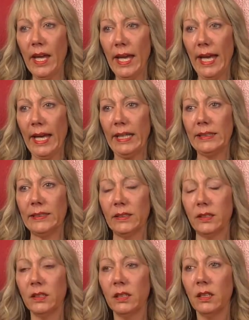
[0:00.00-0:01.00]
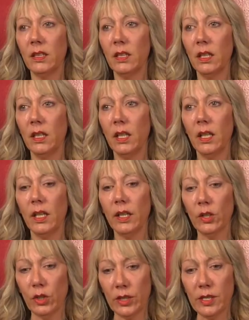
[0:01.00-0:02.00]
and
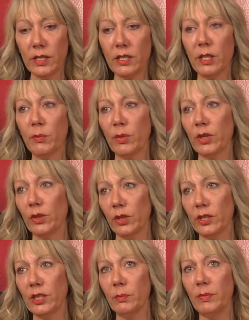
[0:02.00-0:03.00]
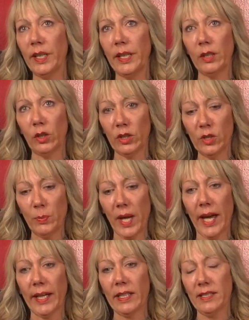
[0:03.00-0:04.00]
looked at Timber, looked at me, looked
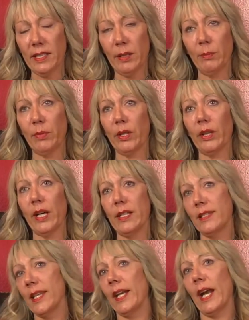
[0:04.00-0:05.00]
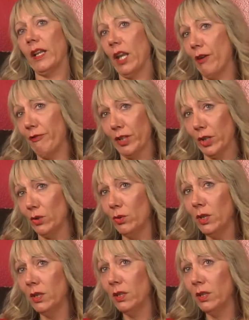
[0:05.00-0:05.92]
back at Timber, and said, "I love you."